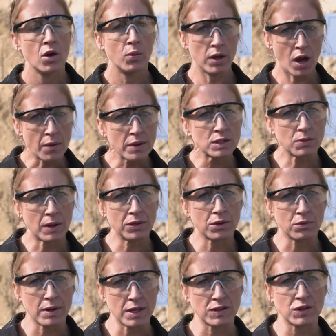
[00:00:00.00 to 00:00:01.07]
We always run
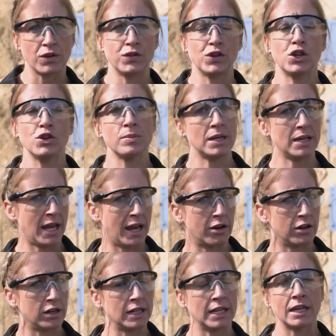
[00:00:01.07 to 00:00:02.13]
the risk of human
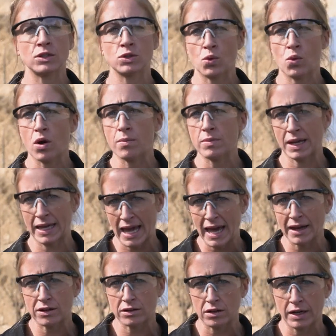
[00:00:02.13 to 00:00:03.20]
error and or
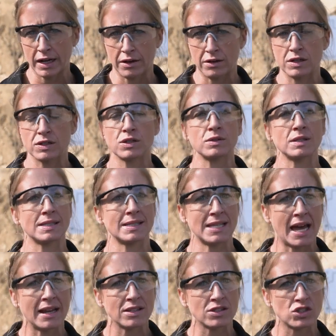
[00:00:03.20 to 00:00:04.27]
mechanical error, so a
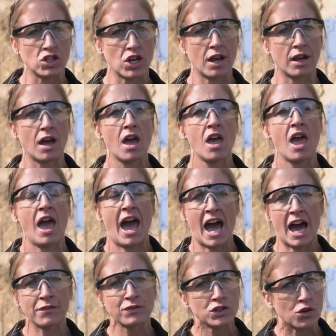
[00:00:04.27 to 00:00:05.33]
status check
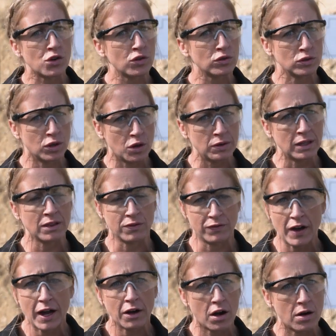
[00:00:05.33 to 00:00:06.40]
after loading the
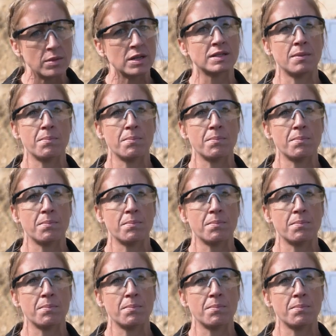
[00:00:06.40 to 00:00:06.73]
firearm is